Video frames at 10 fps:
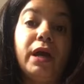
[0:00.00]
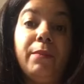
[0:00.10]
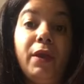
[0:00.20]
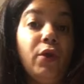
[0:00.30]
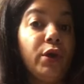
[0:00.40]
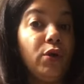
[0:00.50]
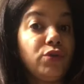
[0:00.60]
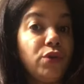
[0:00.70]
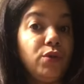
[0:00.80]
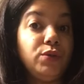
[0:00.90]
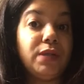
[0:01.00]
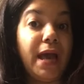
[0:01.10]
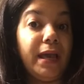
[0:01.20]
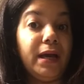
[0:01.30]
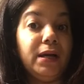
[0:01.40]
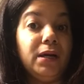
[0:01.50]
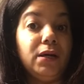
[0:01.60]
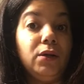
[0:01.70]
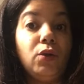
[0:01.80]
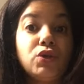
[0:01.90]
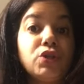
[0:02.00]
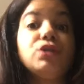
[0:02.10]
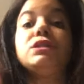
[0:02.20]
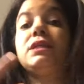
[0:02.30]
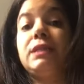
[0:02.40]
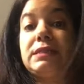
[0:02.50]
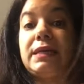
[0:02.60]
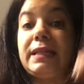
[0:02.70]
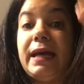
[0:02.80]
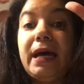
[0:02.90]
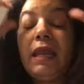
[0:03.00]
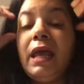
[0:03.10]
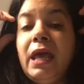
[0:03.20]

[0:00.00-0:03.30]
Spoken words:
I mean, you can also use like lotions and things like that,